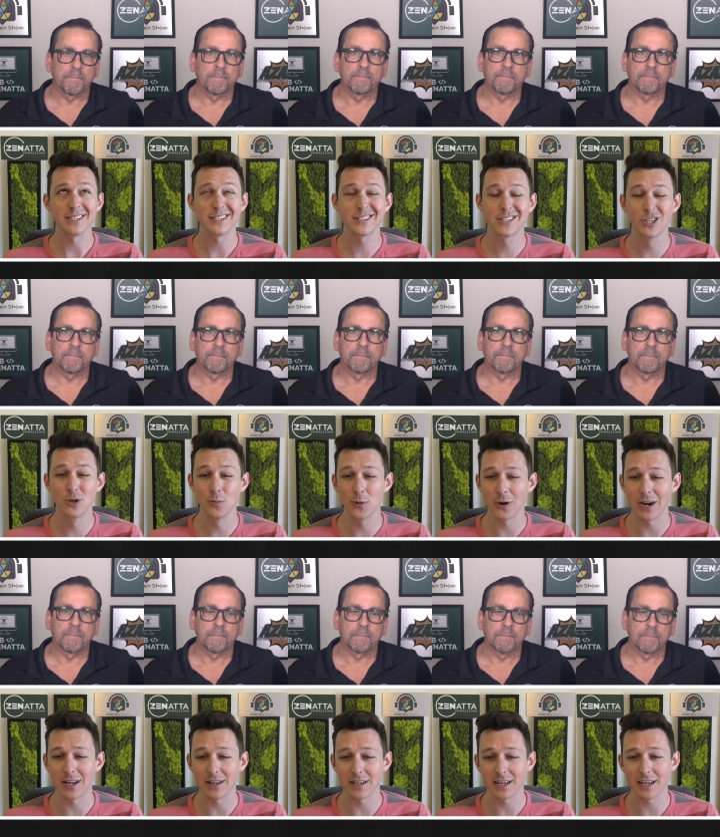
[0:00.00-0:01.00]
Speaker 1: super
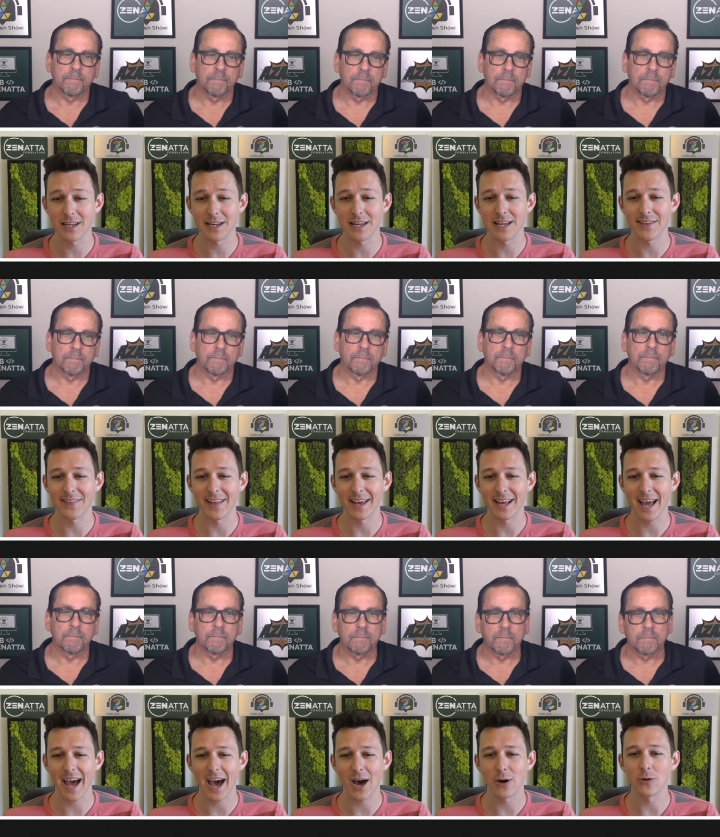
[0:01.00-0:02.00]
elegant in like
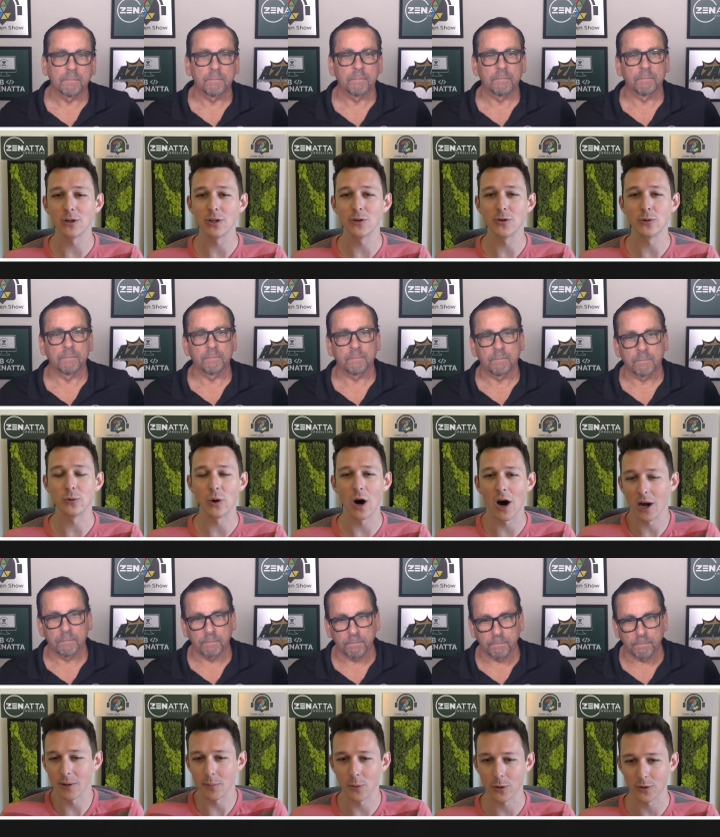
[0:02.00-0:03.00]
how you
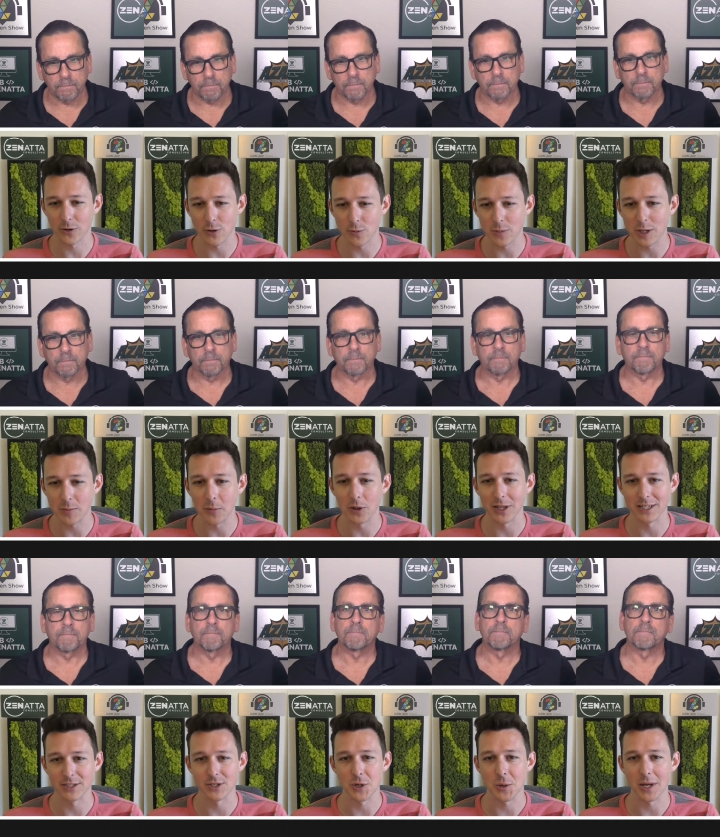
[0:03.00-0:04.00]
onboard new people
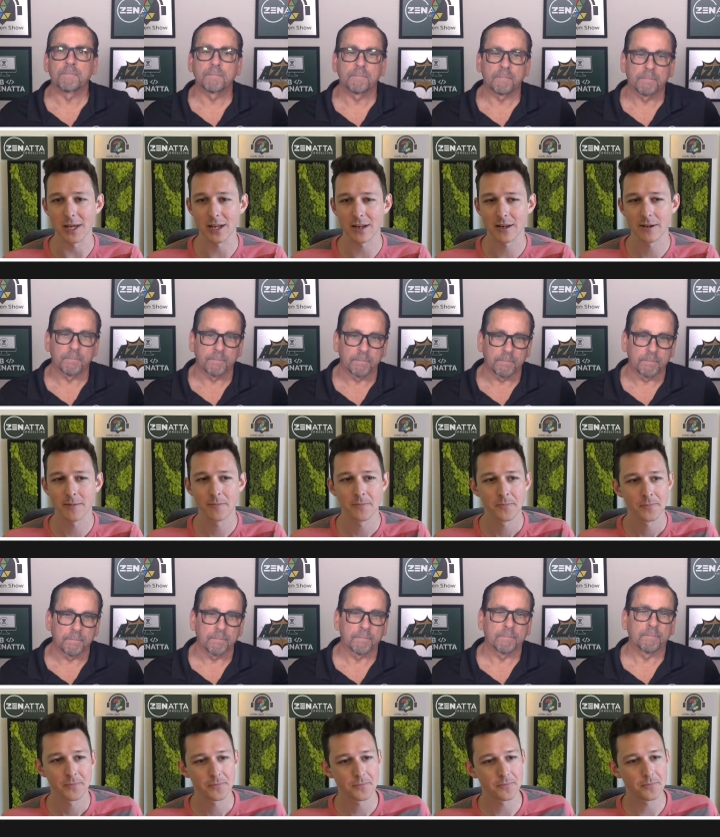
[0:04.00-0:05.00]
into it.
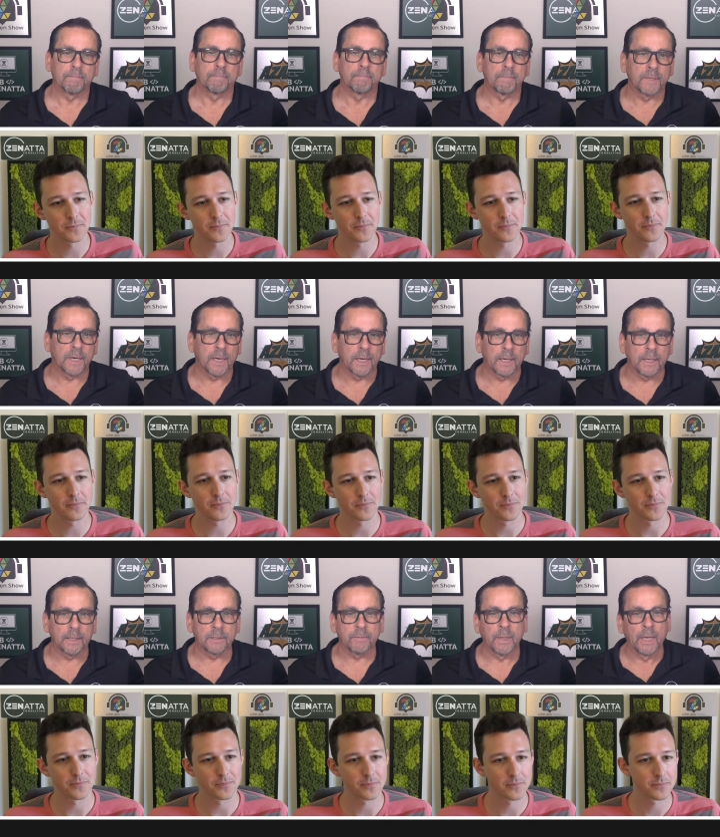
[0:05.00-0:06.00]
Very
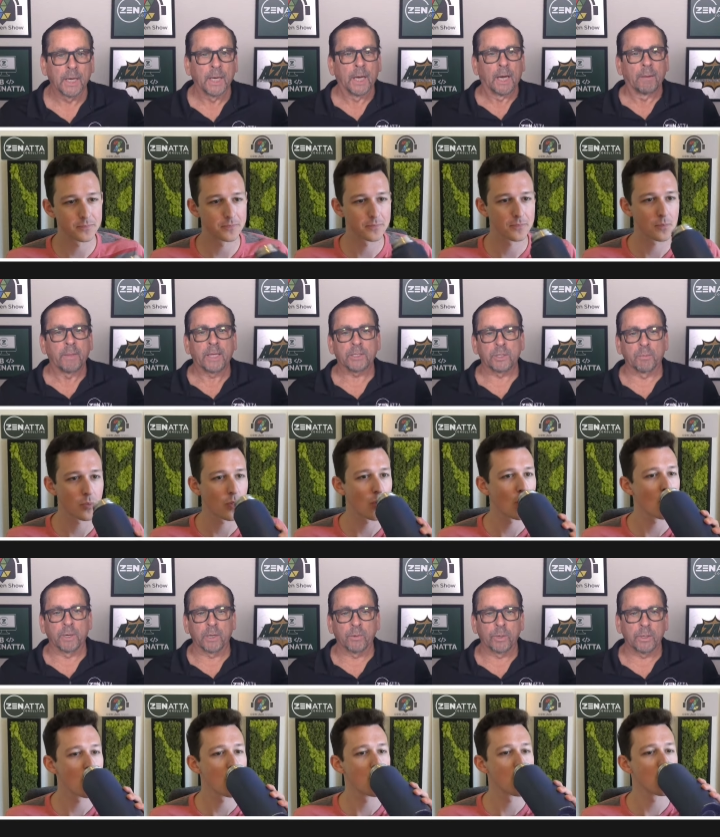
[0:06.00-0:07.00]
nice.
Speaker 2: I mean, that's the
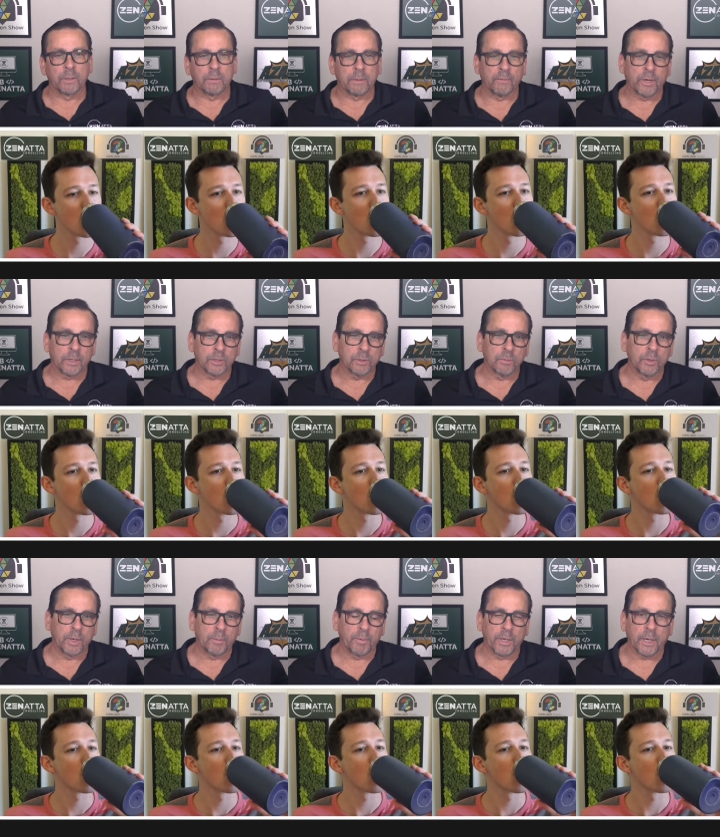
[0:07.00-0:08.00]
big one. They've got some
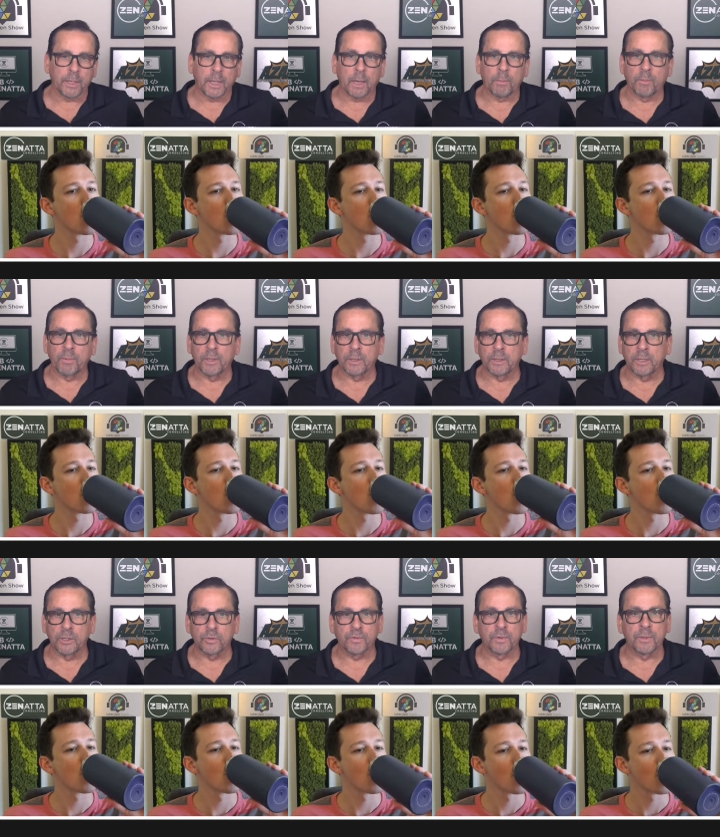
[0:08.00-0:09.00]
new API
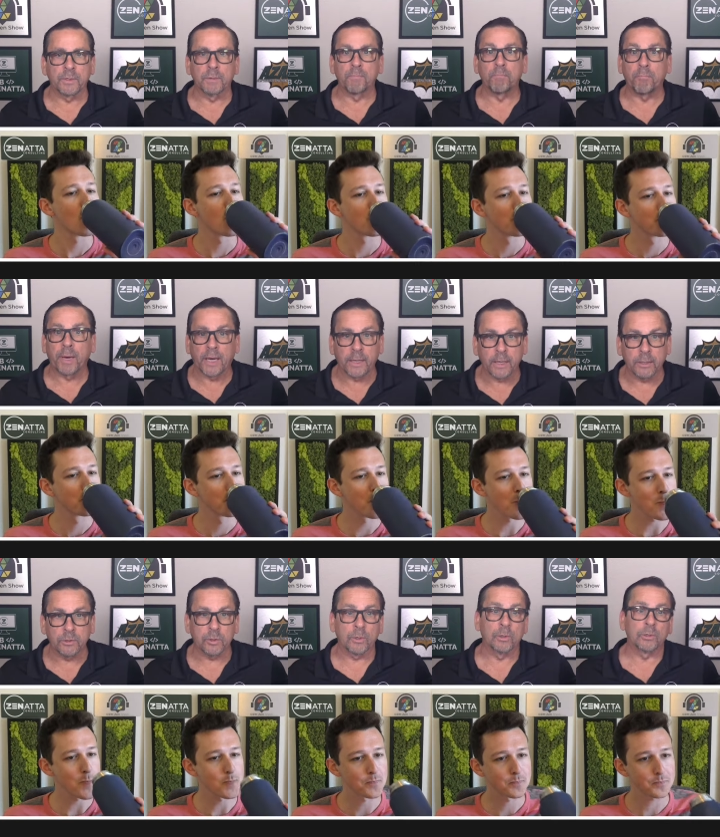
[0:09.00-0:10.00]
capabilities for embedding
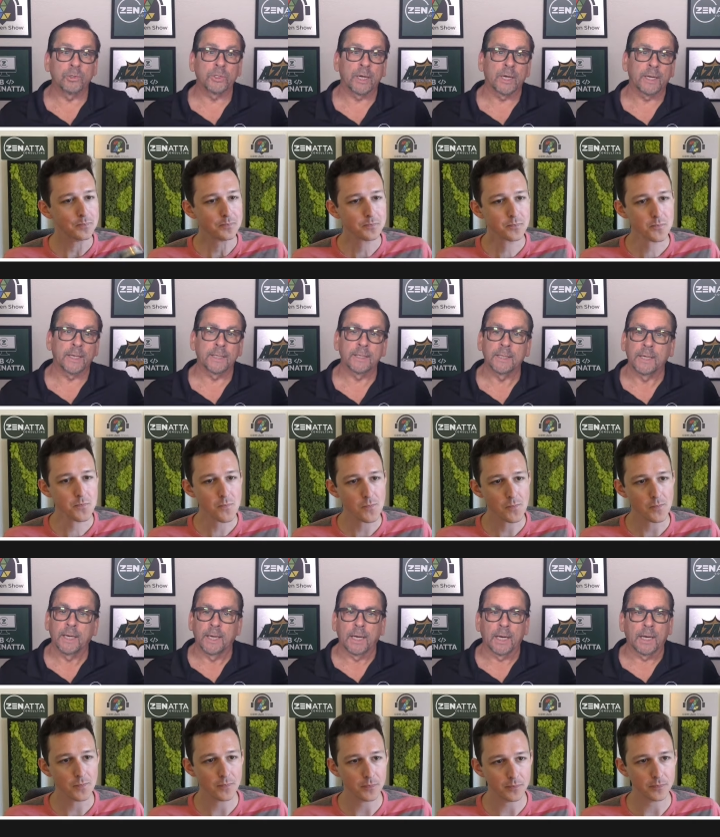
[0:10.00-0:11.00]
Zoho Sign.
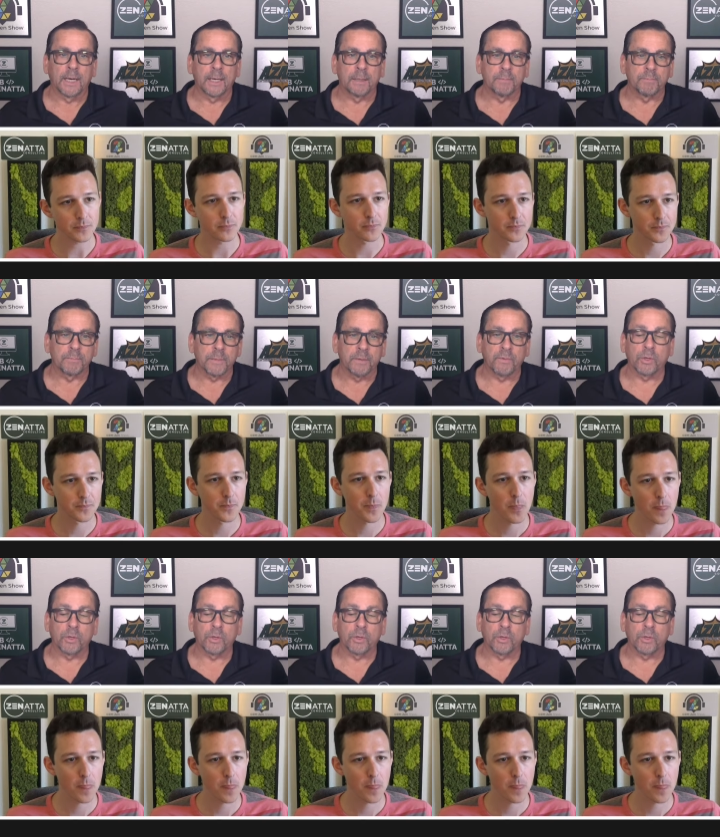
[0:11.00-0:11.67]
Um, they've